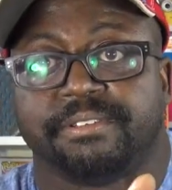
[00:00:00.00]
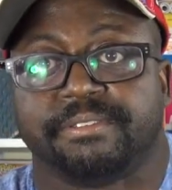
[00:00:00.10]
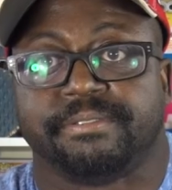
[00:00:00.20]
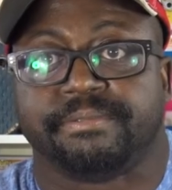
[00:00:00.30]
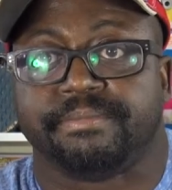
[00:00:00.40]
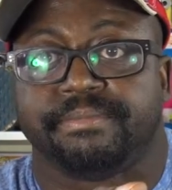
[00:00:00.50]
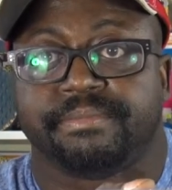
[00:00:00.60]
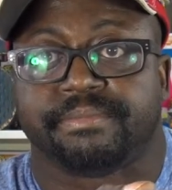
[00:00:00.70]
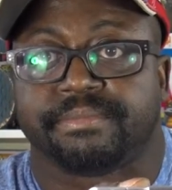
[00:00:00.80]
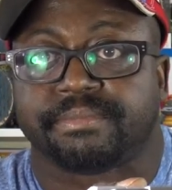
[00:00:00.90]

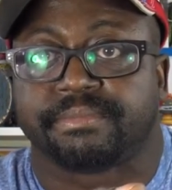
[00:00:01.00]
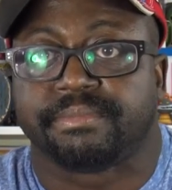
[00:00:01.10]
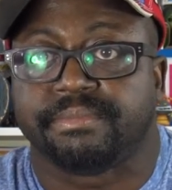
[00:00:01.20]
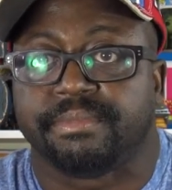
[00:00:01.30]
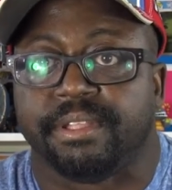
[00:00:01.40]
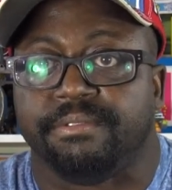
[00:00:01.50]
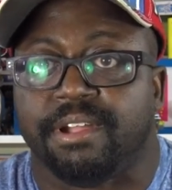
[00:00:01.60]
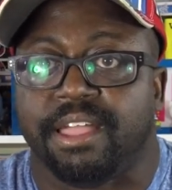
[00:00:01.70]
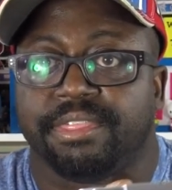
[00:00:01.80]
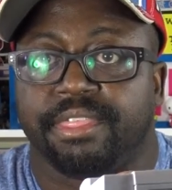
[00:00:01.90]
Mm-hmm.
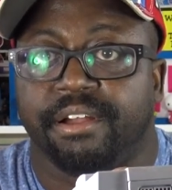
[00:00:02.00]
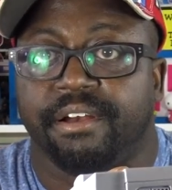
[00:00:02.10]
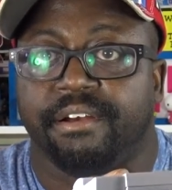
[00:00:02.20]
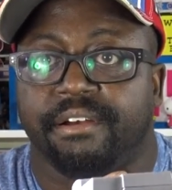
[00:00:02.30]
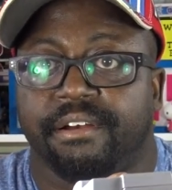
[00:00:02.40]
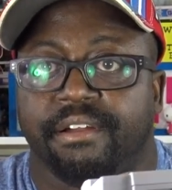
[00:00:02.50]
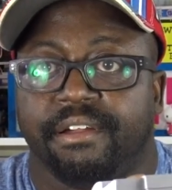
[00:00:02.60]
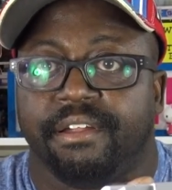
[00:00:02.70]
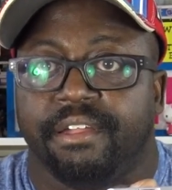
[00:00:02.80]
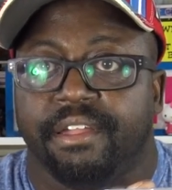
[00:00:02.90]
Rubber.
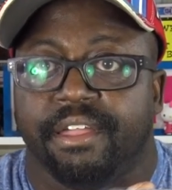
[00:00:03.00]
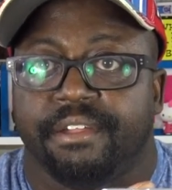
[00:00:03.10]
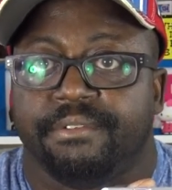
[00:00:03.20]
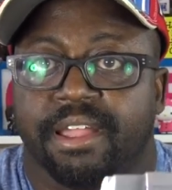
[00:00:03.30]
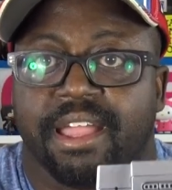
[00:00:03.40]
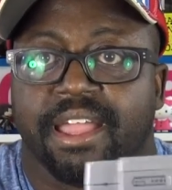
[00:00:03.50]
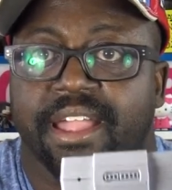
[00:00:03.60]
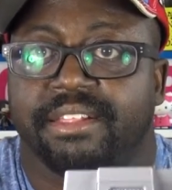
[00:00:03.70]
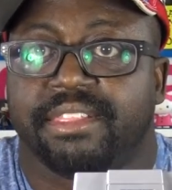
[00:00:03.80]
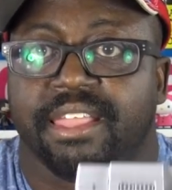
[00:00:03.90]

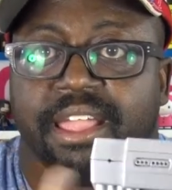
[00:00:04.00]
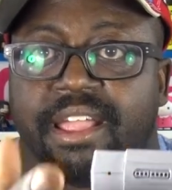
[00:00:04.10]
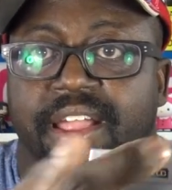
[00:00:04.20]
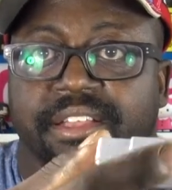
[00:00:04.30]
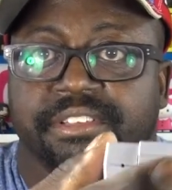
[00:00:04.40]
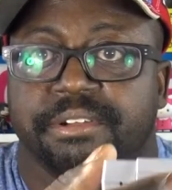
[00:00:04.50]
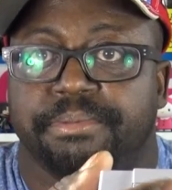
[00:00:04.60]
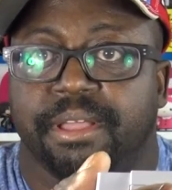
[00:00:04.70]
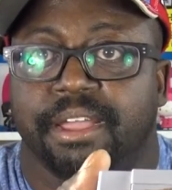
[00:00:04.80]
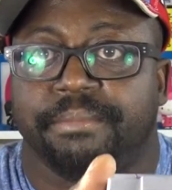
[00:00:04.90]
Right there. You can
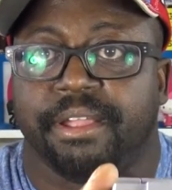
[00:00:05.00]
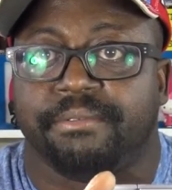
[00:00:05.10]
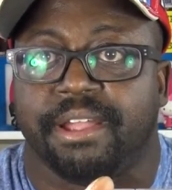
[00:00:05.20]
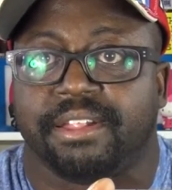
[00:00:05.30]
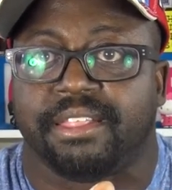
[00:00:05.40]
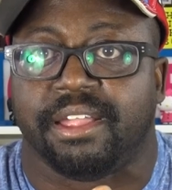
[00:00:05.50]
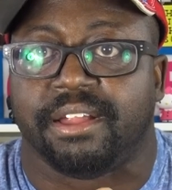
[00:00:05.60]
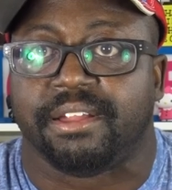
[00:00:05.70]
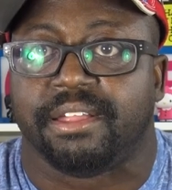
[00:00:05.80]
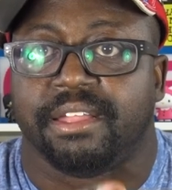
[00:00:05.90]
plug them in right
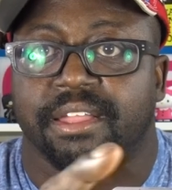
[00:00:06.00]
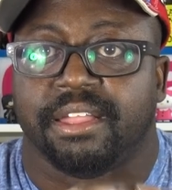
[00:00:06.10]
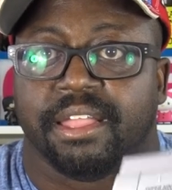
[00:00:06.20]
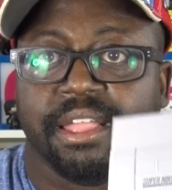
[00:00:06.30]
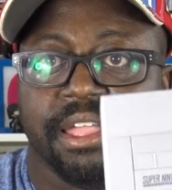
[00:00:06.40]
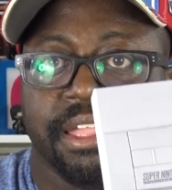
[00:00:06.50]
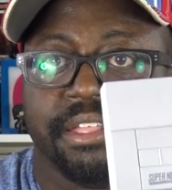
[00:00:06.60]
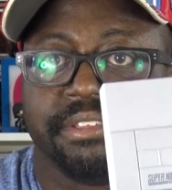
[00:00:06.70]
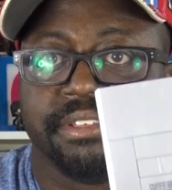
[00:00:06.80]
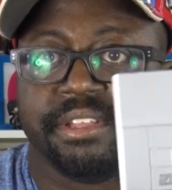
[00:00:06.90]
there.
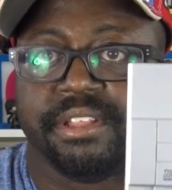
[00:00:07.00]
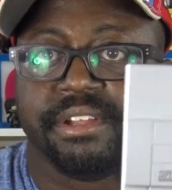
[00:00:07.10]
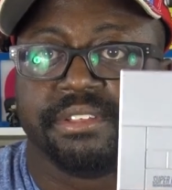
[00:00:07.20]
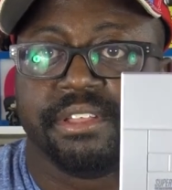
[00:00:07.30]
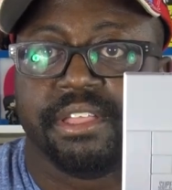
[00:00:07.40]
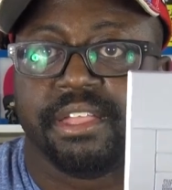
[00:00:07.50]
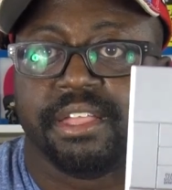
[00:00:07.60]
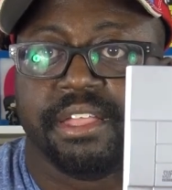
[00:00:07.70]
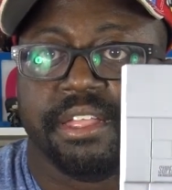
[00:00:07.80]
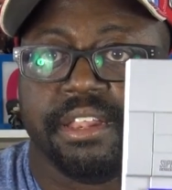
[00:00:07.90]
And see there,
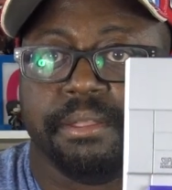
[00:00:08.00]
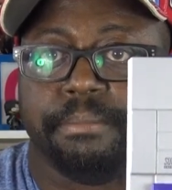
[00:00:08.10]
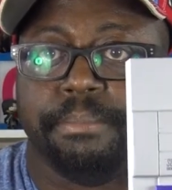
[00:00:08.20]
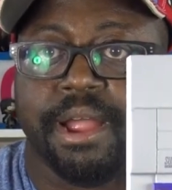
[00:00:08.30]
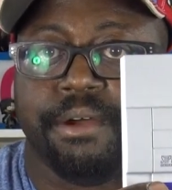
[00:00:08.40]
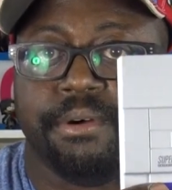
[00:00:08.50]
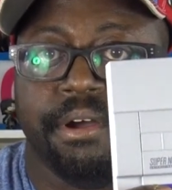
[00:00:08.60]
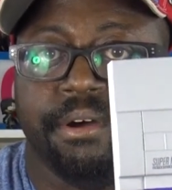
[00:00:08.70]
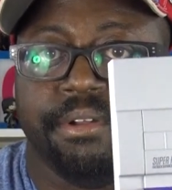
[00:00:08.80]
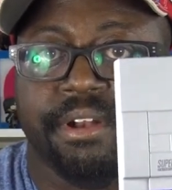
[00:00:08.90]
power
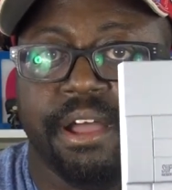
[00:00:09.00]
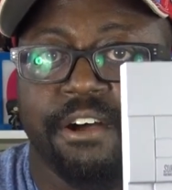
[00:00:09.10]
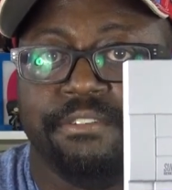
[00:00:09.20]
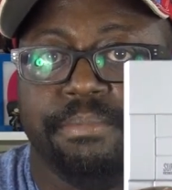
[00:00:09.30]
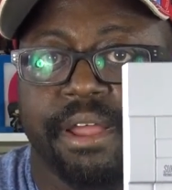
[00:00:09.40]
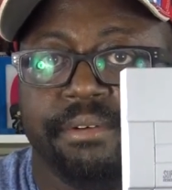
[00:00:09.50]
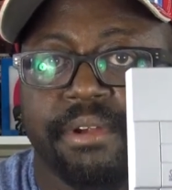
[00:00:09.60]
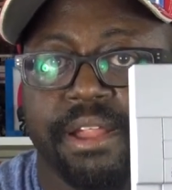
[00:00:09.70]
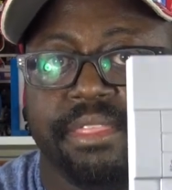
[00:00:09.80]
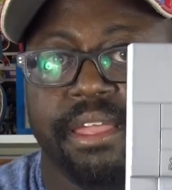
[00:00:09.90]
on and off button
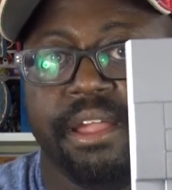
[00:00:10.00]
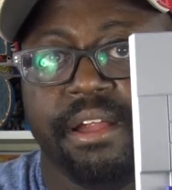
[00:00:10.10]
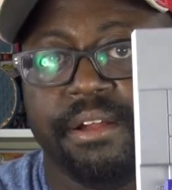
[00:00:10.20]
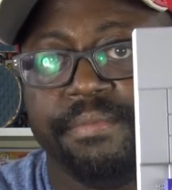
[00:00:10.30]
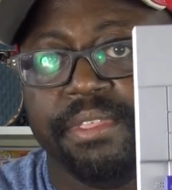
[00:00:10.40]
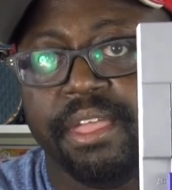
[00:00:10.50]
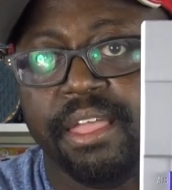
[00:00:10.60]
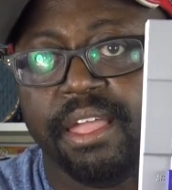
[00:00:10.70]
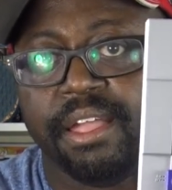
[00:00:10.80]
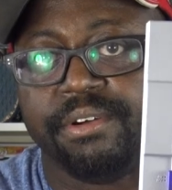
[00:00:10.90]
right there.
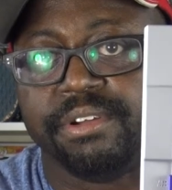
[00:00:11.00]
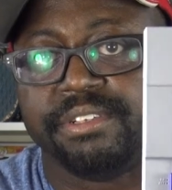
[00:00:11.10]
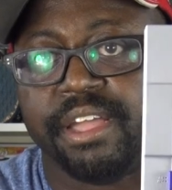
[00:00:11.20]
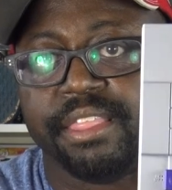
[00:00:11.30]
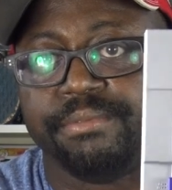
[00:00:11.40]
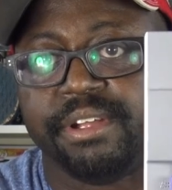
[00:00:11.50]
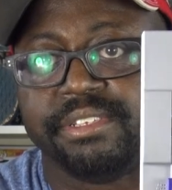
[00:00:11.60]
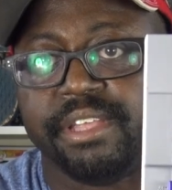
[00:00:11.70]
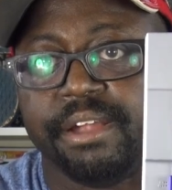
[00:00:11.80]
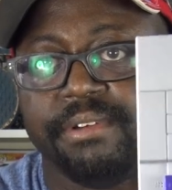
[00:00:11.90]
And of course, you got the
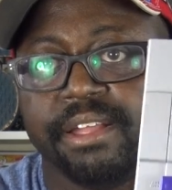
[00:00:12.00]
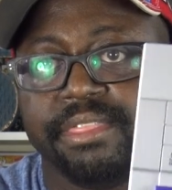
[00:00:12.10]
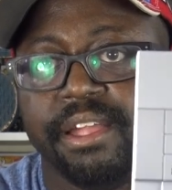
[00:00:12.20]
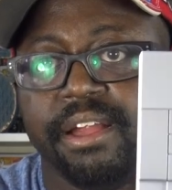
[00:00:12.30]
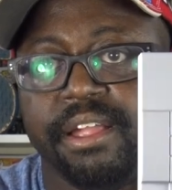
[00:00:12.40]
reset right there.